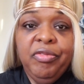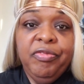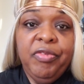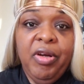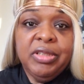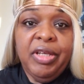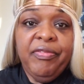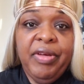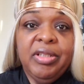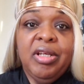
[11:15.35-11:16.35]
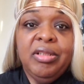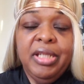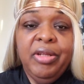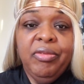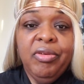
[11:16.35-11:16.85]
as far as I found out
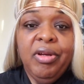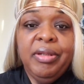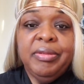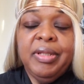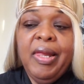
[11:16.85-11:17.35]
later on.